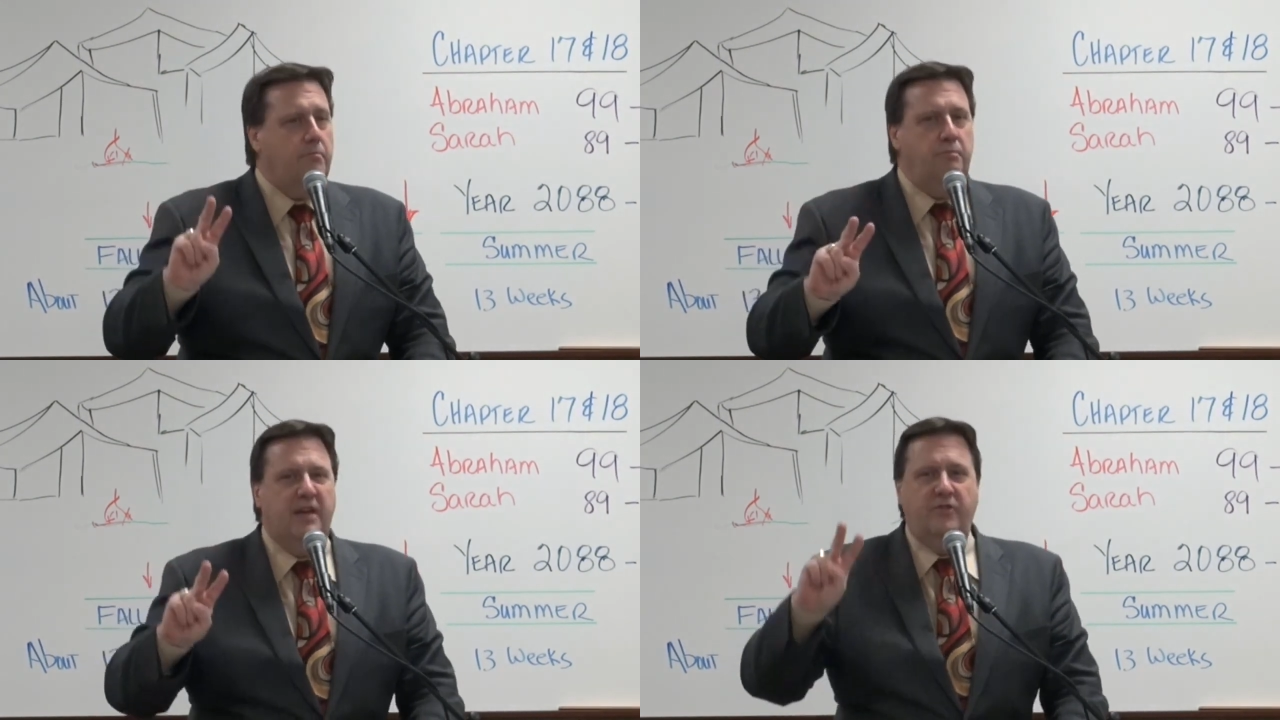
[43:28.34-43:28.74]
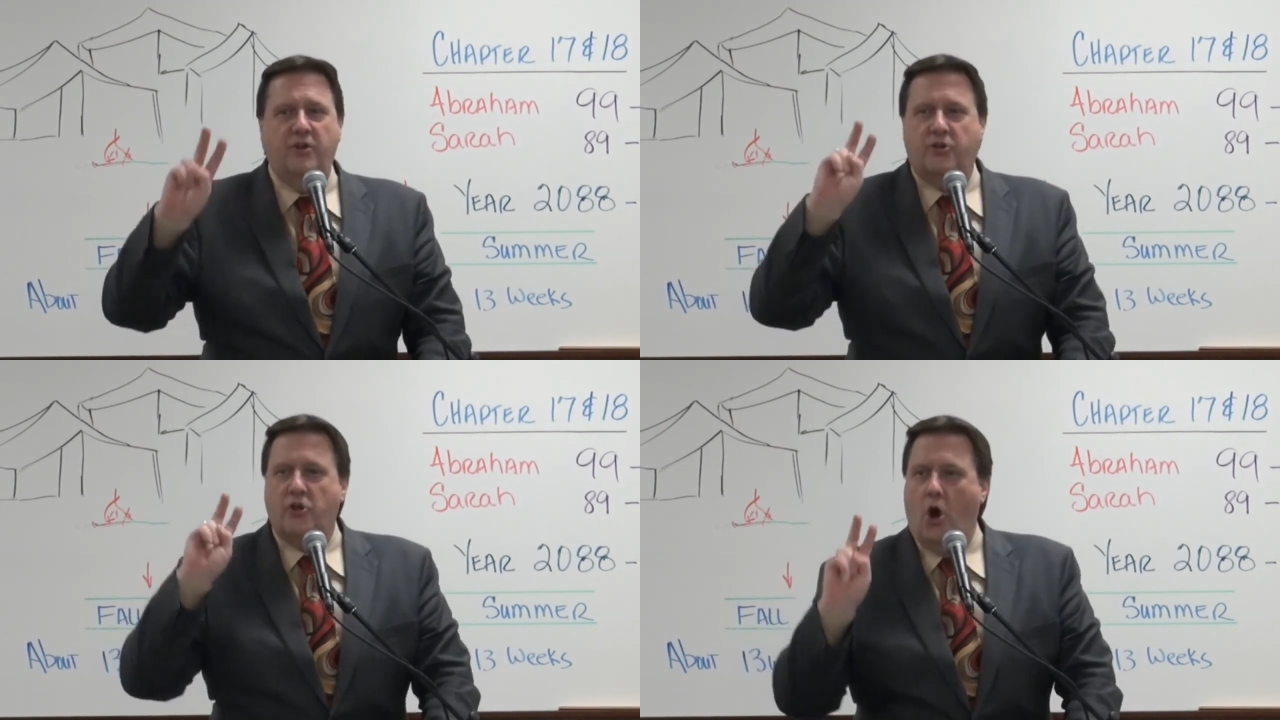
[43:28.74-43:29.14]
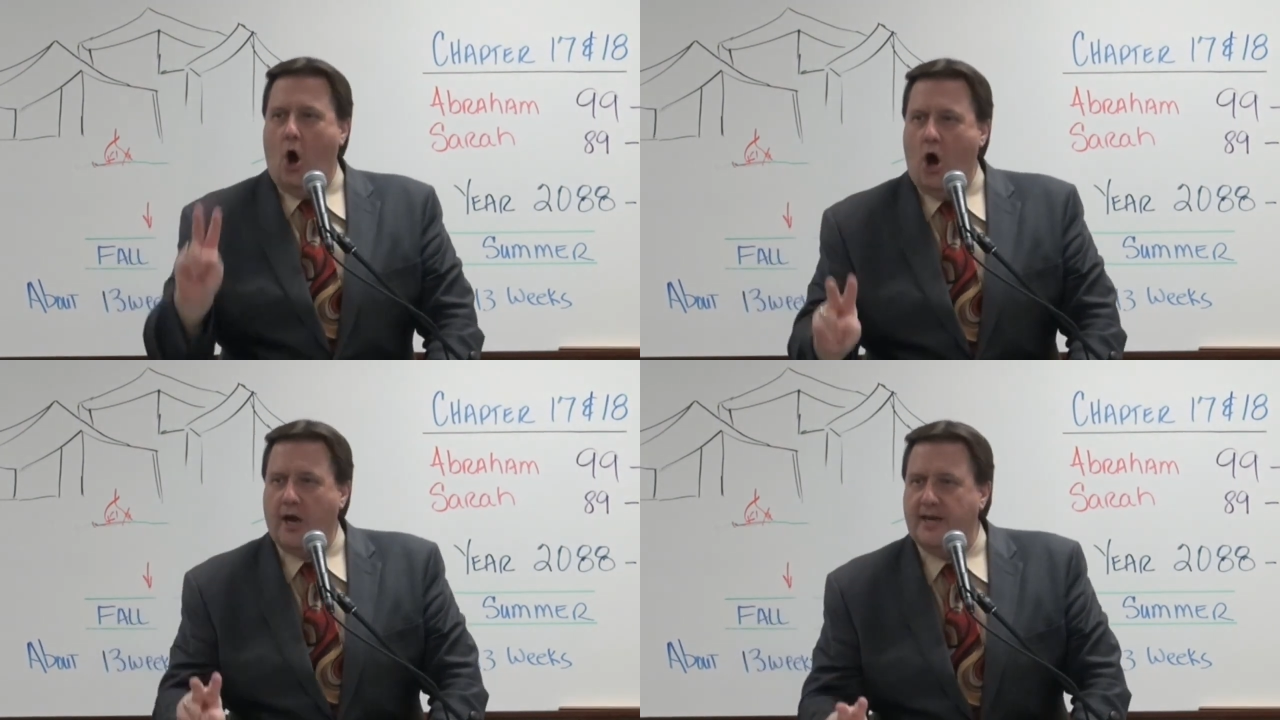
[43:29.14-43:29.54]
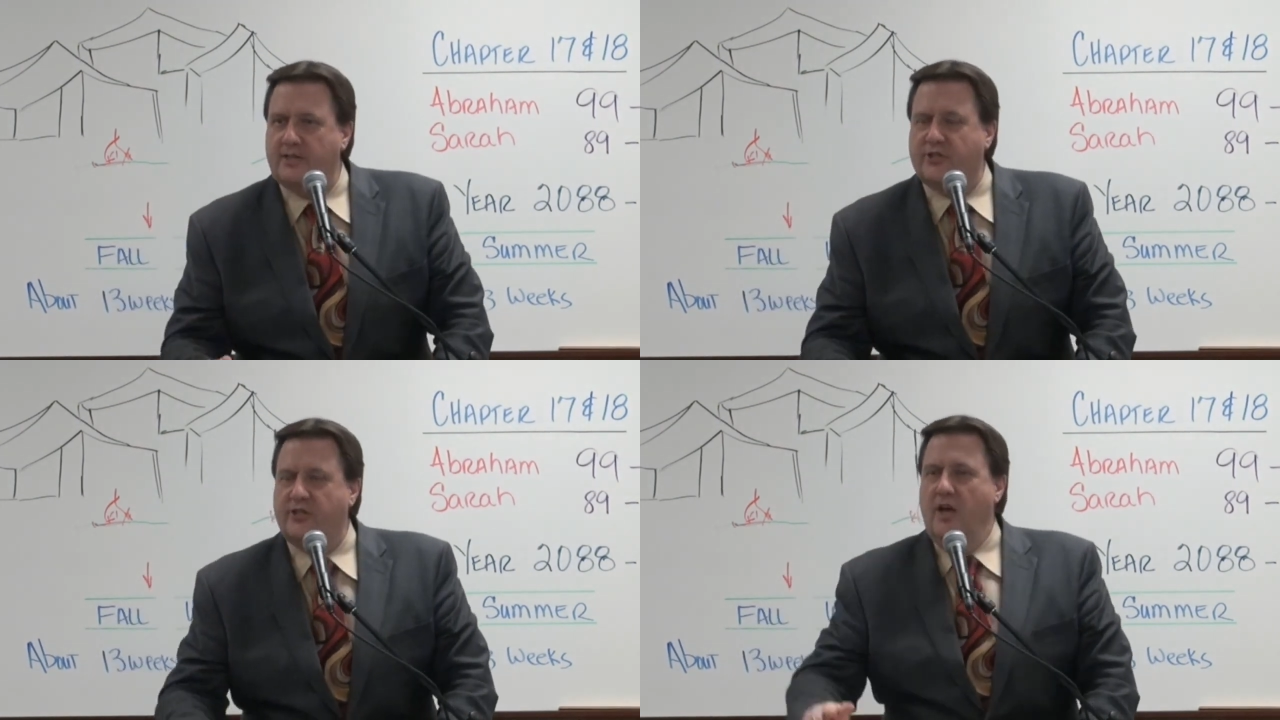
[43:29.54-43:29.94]
be the
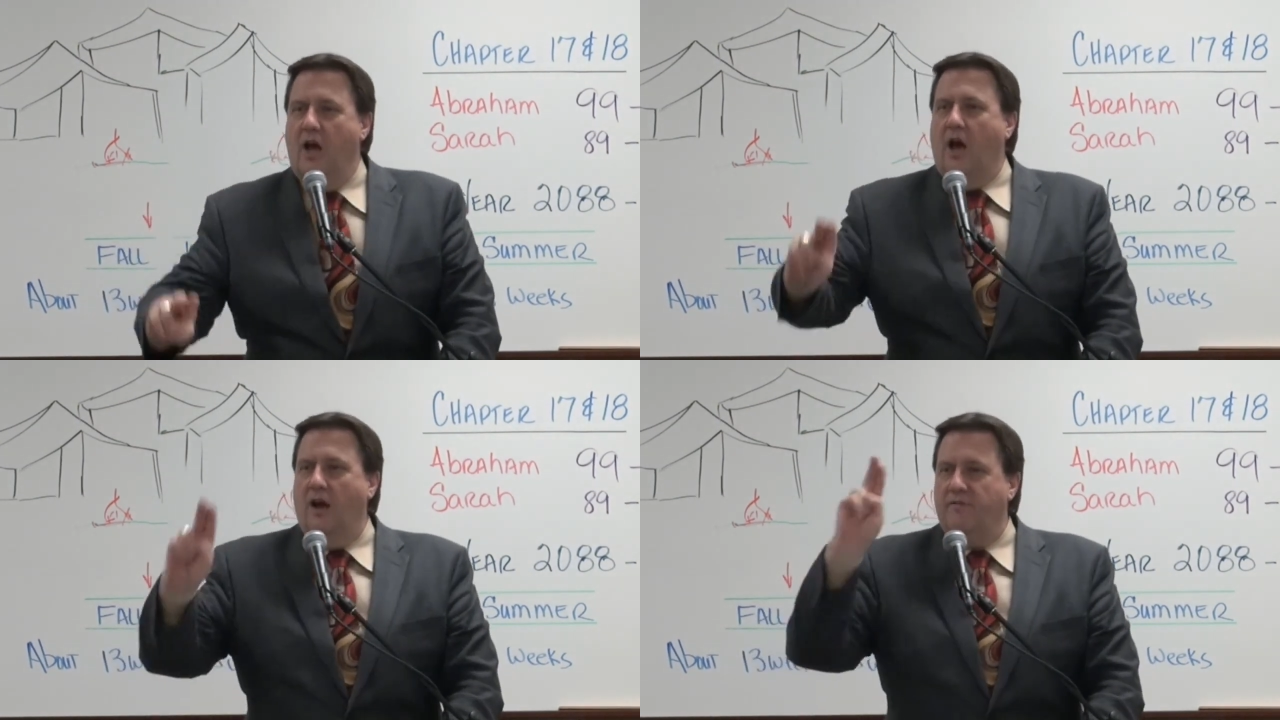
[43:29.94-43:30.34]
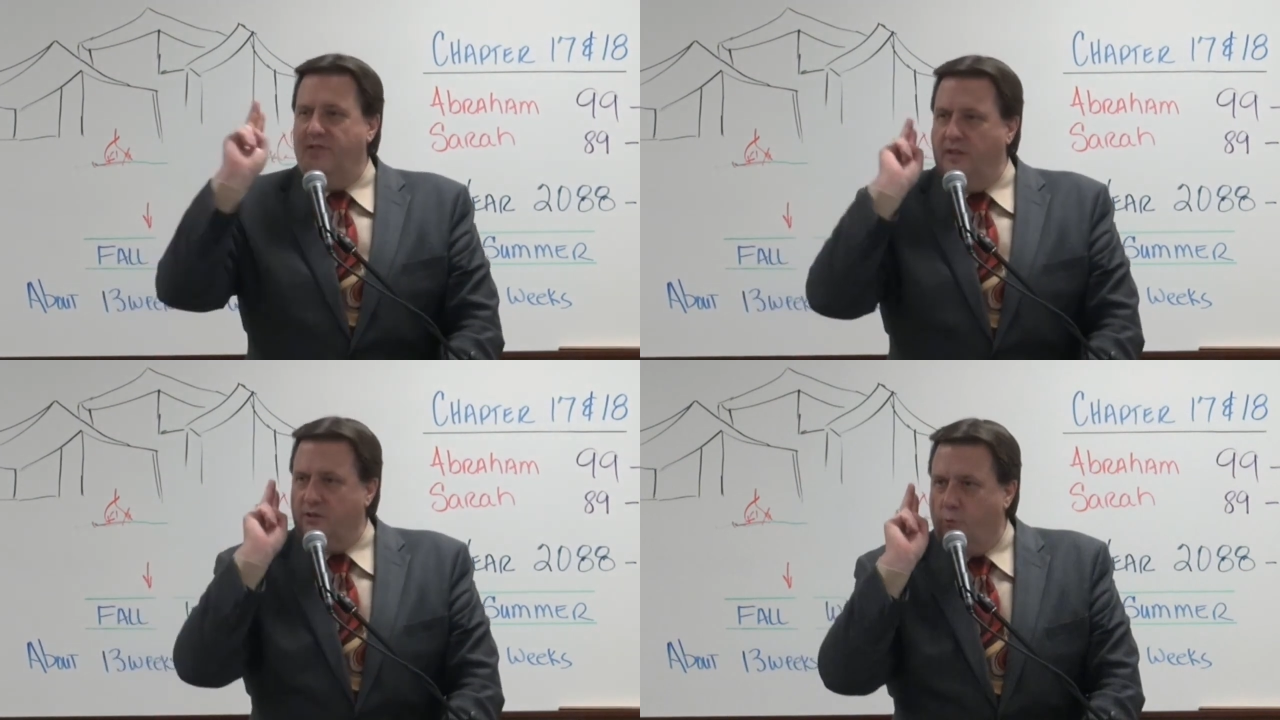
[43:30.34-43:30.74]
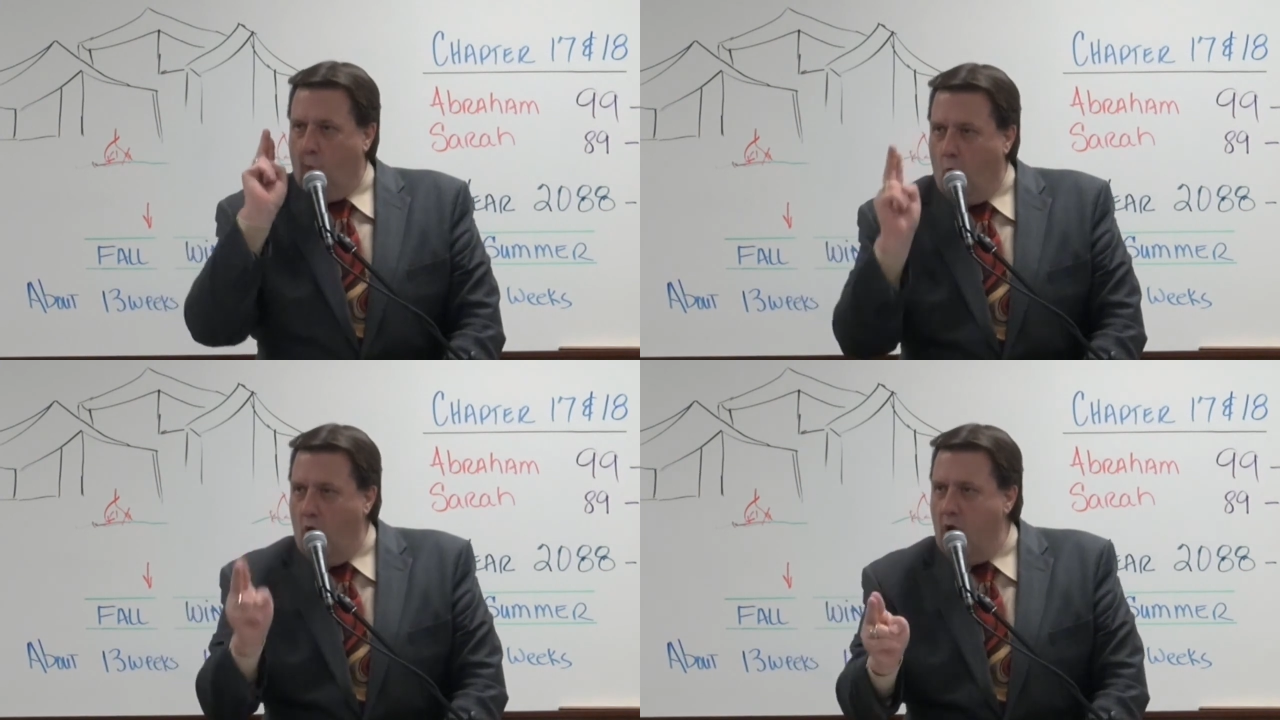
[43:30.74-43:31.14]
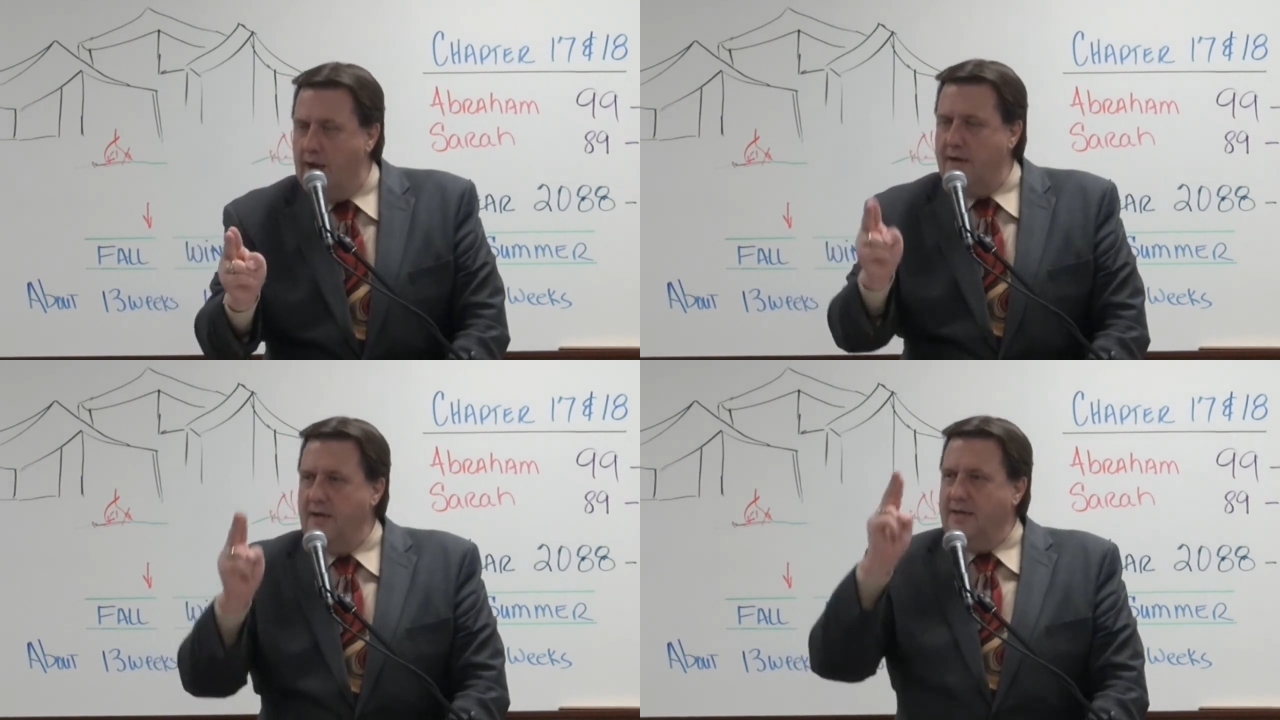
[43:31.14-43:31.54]
targets of the
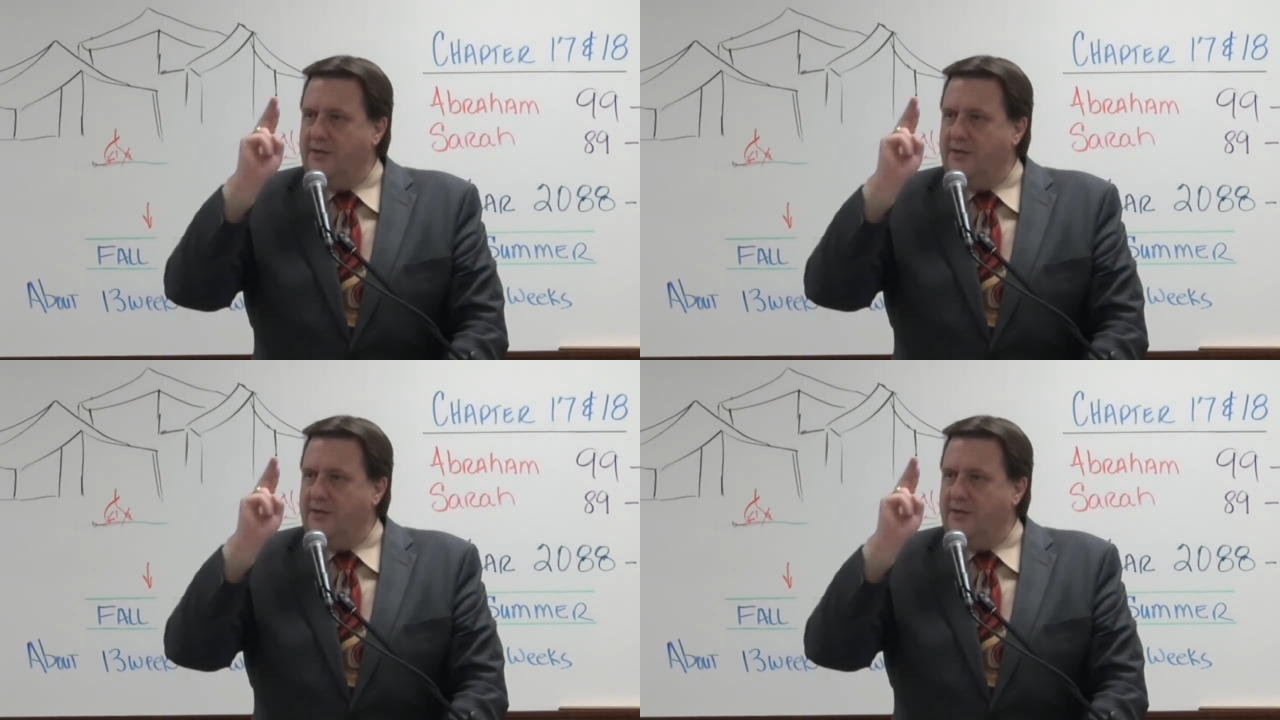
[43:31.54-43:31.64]
one